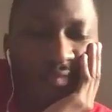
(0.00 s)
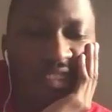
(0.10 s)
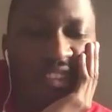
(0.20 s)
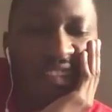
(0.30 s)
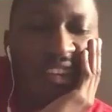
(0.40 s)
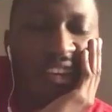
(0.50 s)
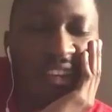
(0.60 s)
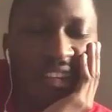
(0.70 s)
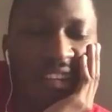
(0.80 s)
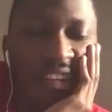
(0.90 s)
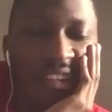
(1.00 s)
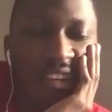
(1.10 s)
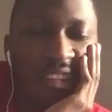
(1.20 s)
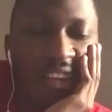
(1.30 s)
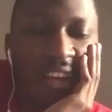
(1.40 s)
it's kind of
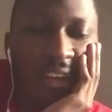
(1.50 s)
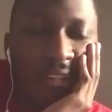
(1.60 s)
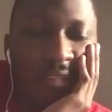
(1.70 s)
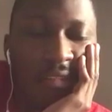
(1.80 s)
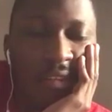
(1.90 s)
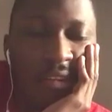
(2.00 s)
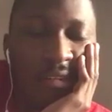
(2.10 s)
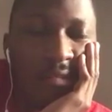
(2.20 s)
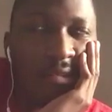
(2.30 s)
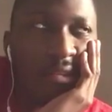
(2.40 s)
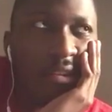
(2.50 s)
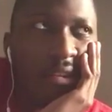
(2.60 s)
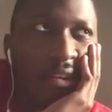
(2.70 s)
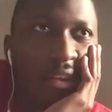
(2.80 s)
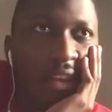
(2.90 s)
like that. So,
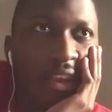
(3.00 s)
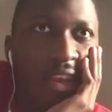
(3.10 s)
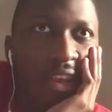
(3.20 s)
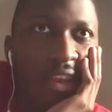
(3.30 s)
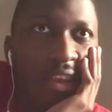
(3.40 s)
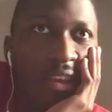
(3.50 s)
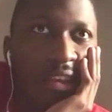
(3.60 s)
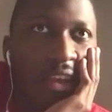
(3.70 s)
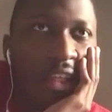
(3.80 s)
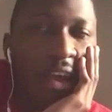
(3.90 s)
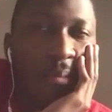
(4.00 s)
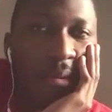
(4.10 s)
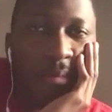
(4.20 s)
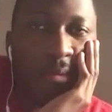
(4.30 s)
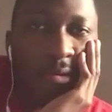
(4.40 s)
and a lot of
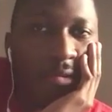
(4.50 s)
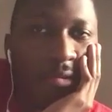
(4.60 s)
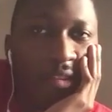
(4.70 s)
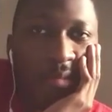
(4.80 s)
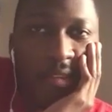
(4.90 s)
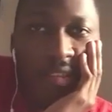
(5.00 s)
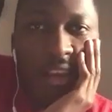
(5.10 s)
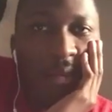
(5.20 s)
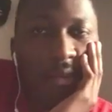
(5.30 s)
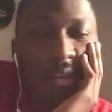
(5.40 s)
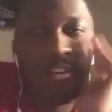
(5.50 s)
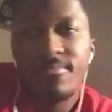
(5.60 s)
people always be telling me,